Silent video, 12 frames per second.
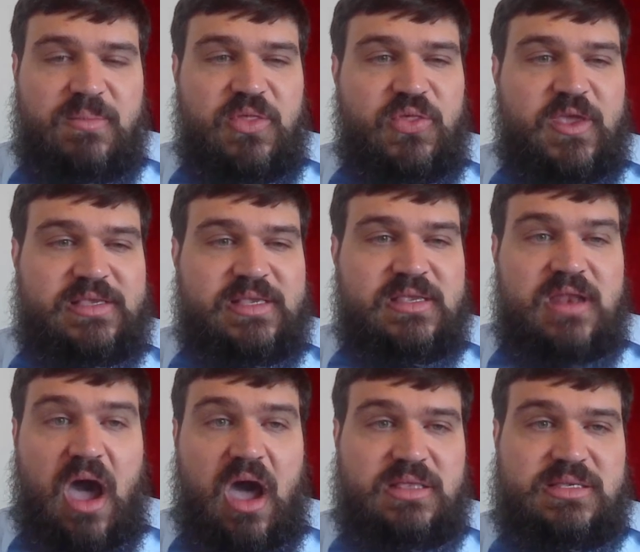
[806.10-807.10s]
This is an
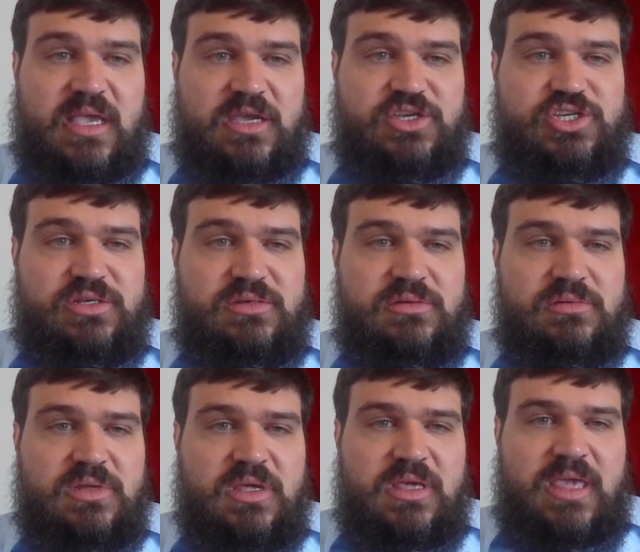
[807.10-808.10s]
odd section.
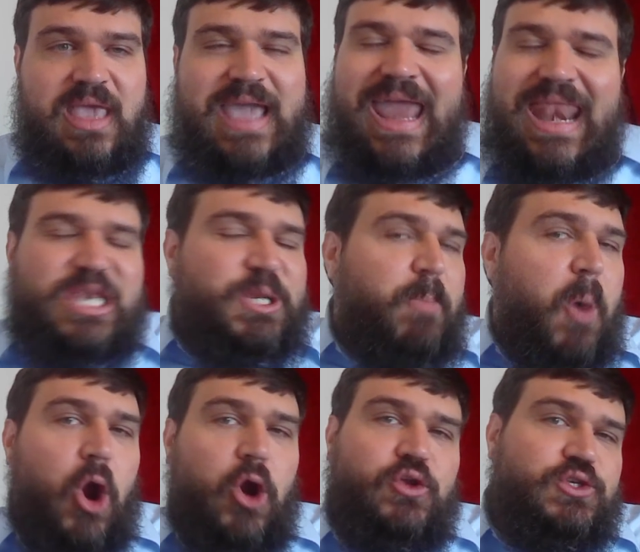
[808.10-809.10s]
It kind of
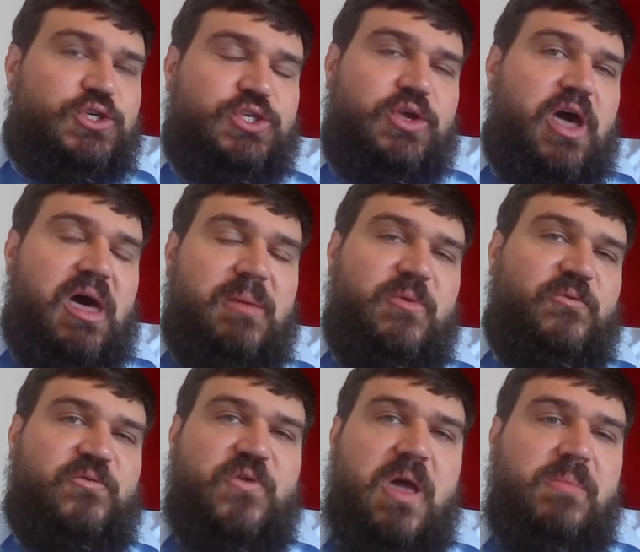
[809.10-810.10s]
departs
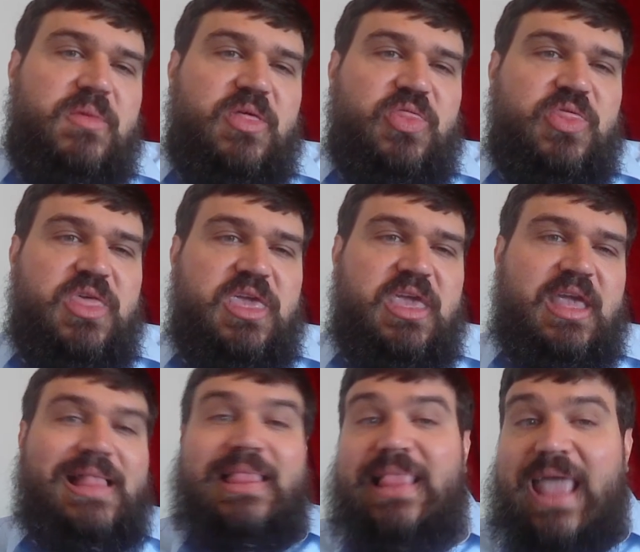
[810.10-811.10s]
from the
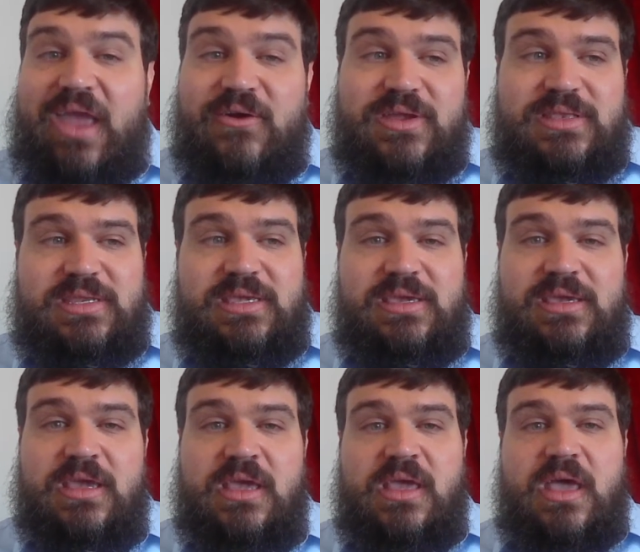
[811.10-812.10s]

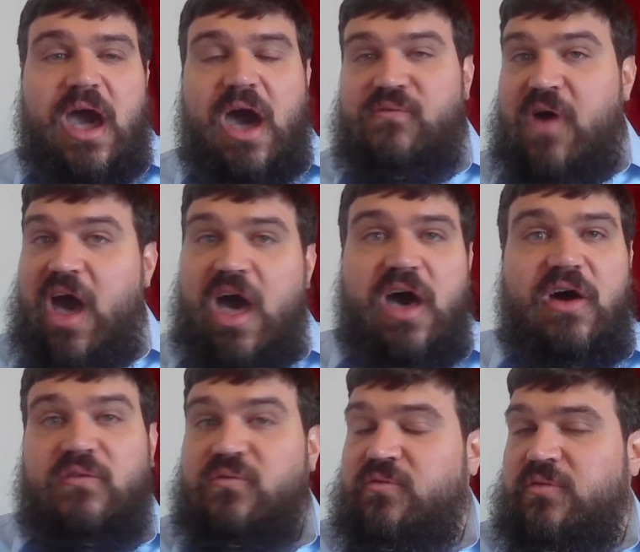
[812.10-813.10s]
clarity of
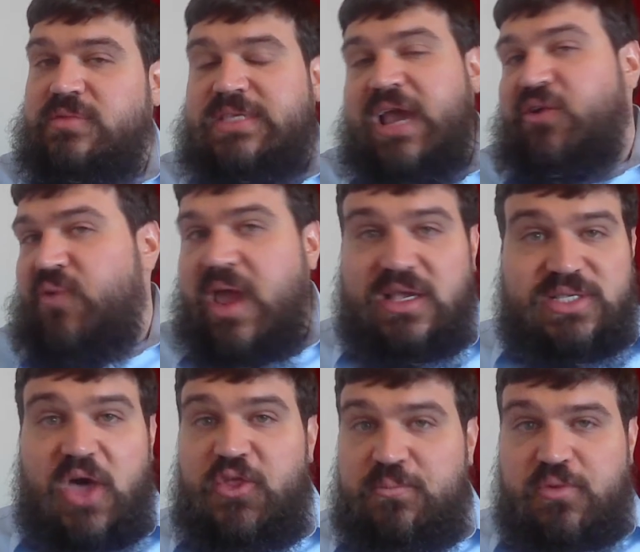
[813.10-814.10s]
Zechariah's
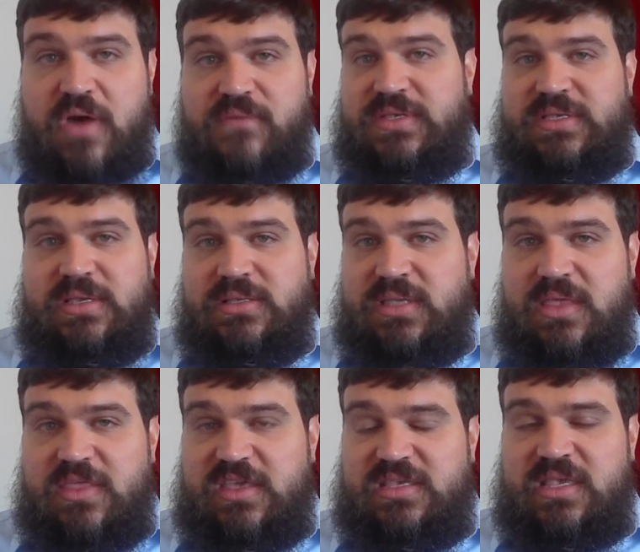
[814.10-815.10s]
other prophecies
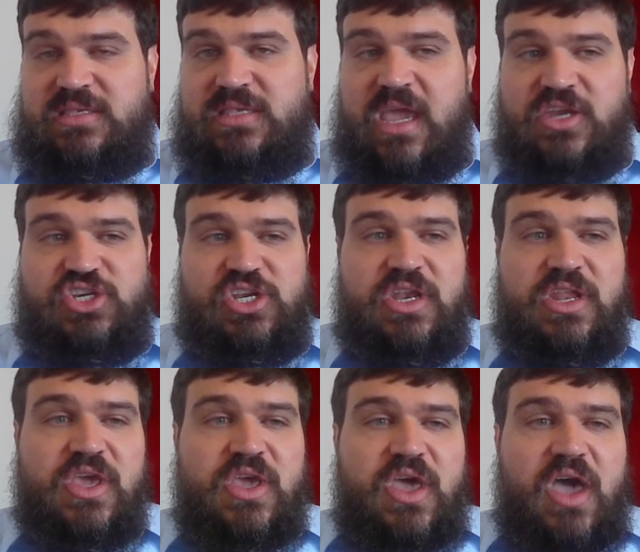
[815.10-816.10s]
in this section.
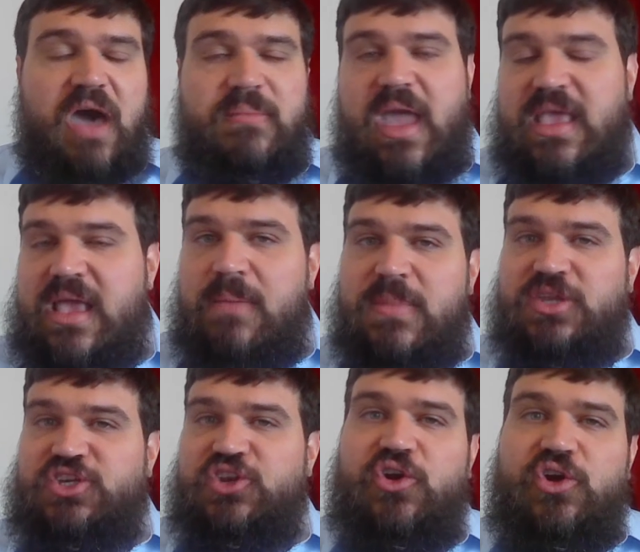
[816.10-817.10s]
I
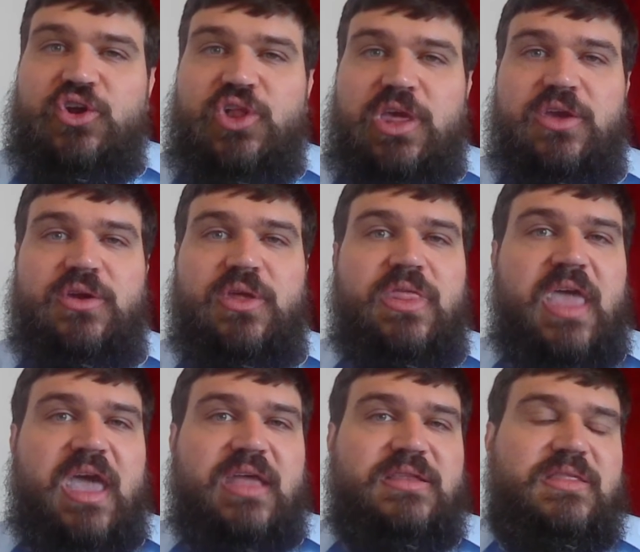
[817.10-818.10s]
mentioned earlier
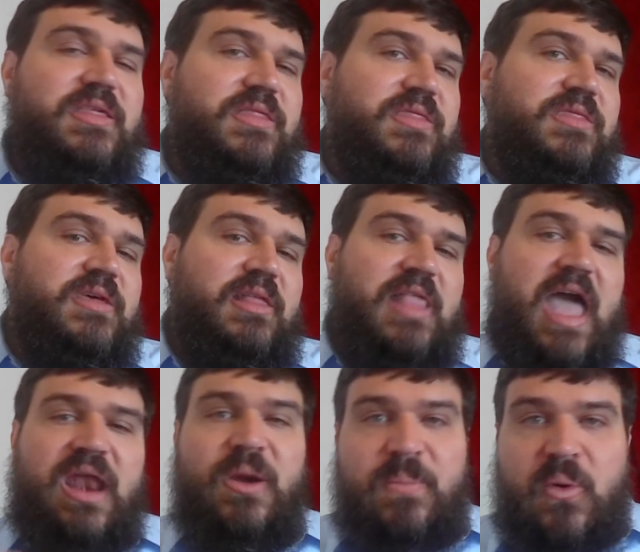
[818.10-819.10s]
that the
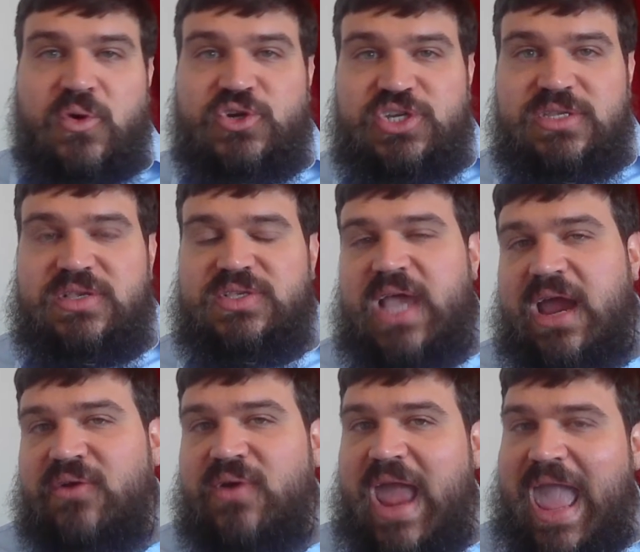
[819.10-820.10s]
latter portions of
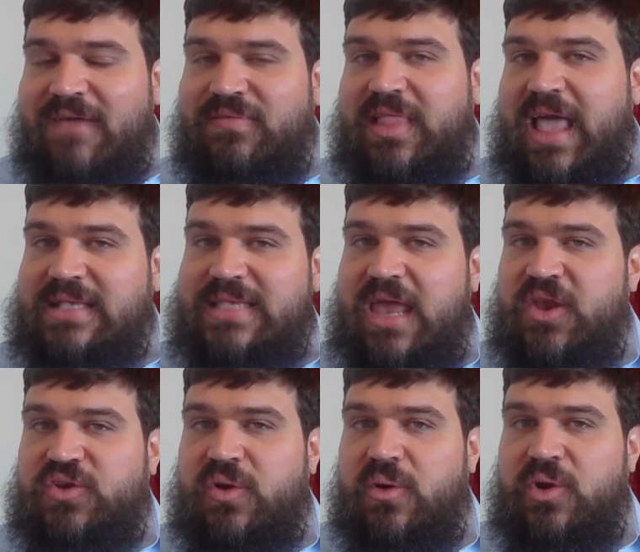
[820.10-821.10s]
Zechariah have less
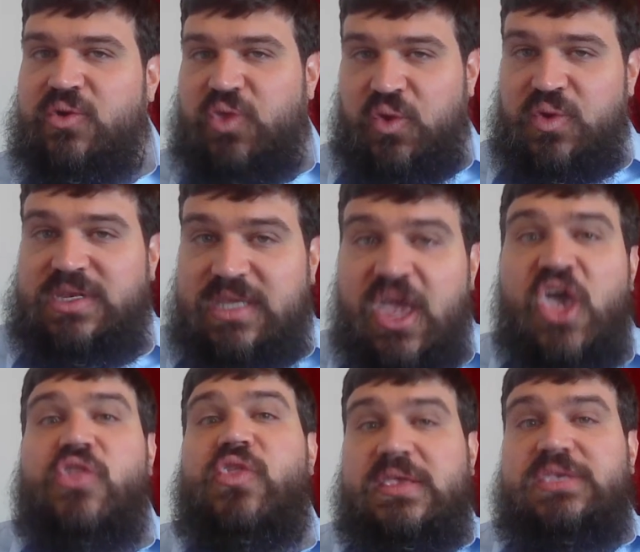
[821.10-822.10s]
editorial unity.
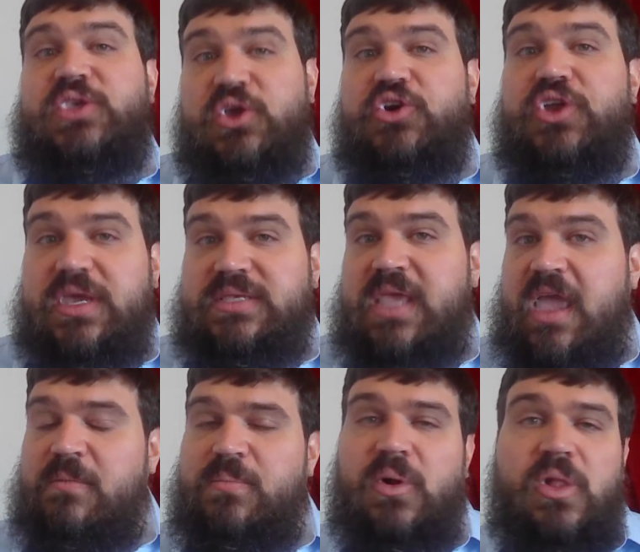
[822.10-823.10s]
This is a good
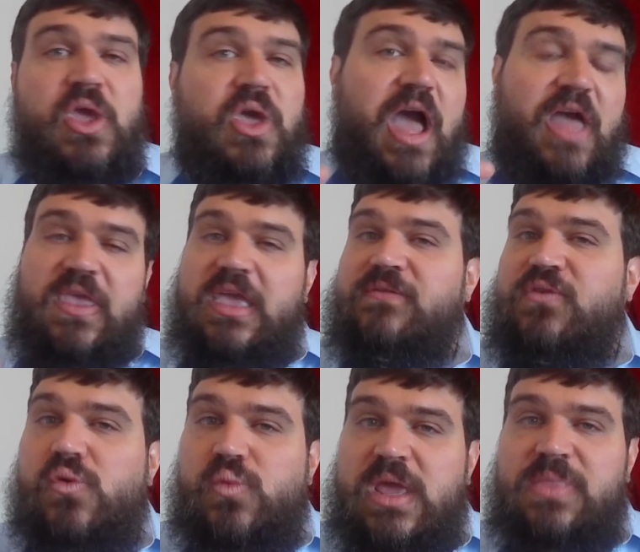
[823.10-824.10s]
example. I think if
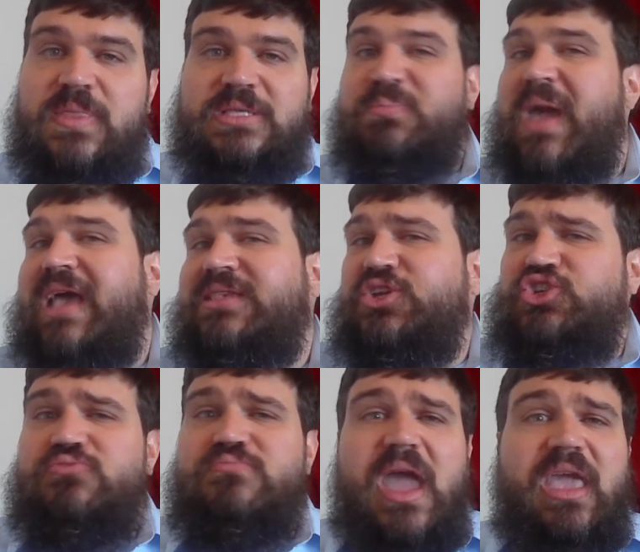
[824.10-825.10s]
you read this passage,
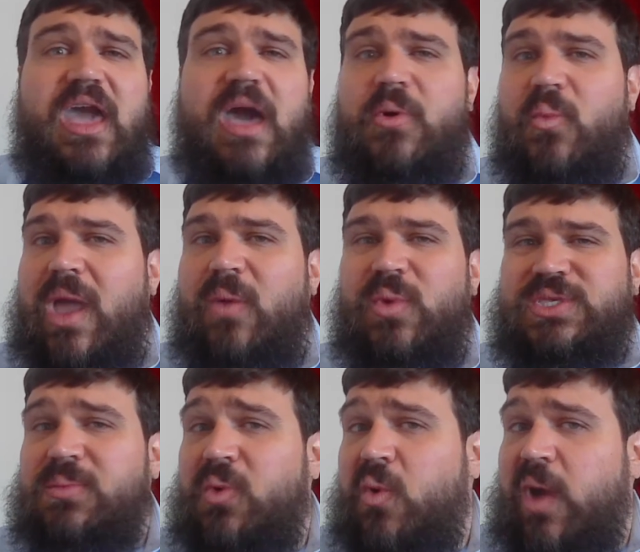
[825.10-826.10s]
you might come away with
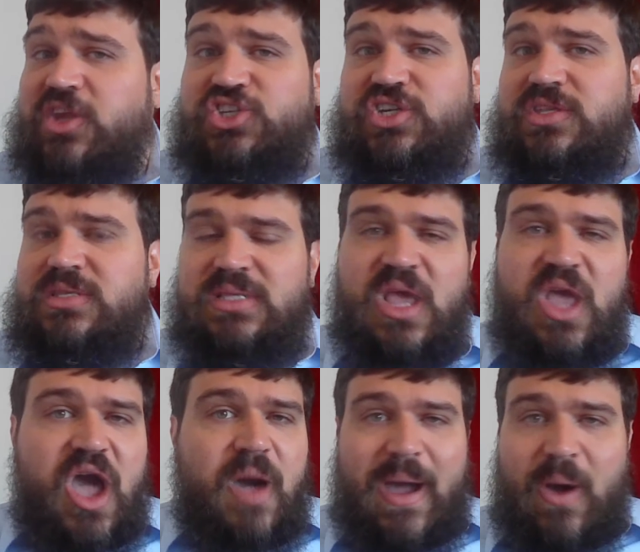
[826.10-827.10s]
some questions
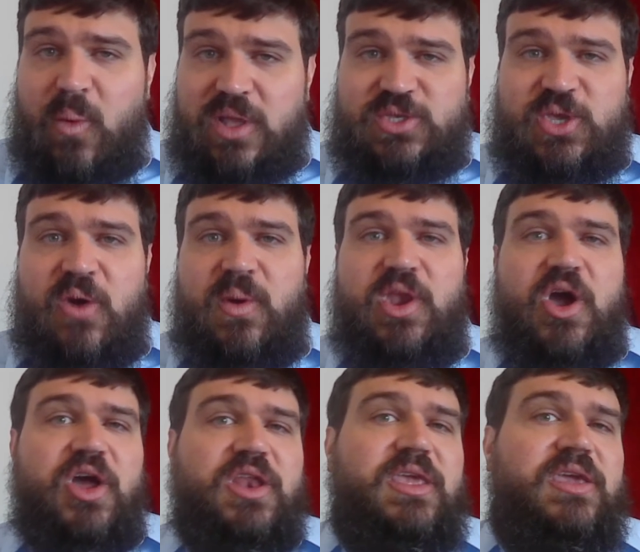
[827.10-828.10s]
about what's going
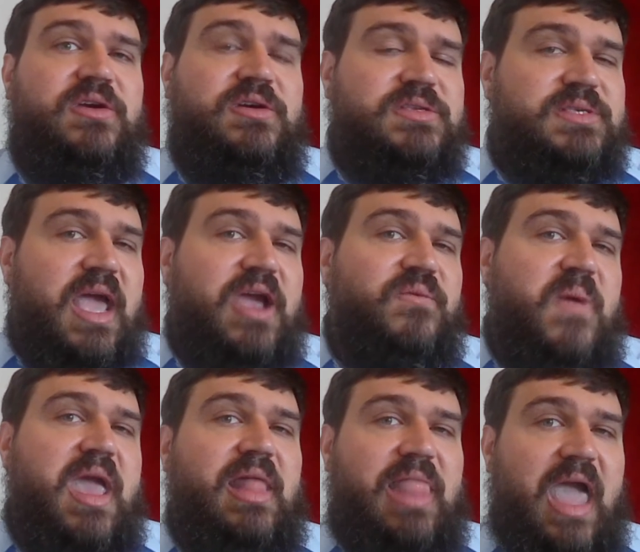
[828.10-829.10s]
on here.
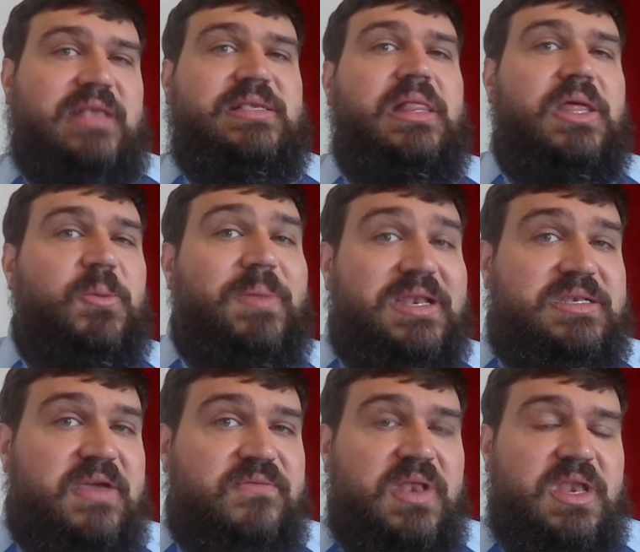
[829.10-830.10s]
Zechariah lacks a little bit of
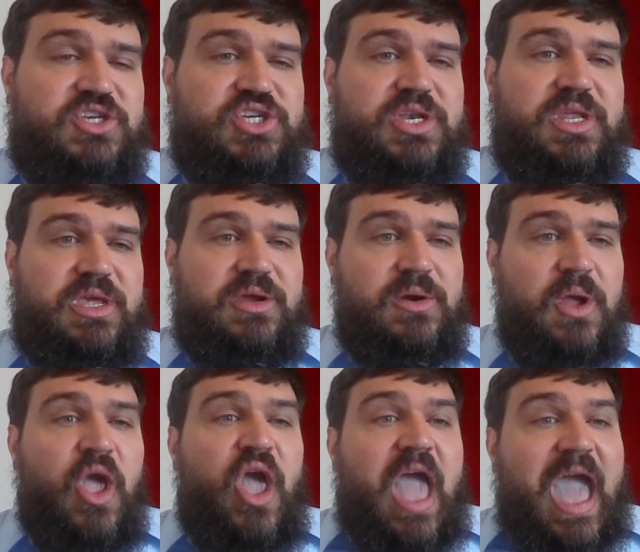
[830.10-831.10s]
definition here.
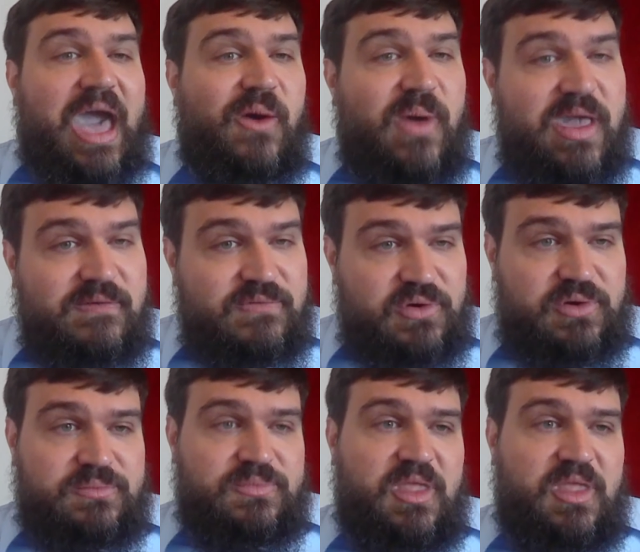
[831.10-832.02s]
However,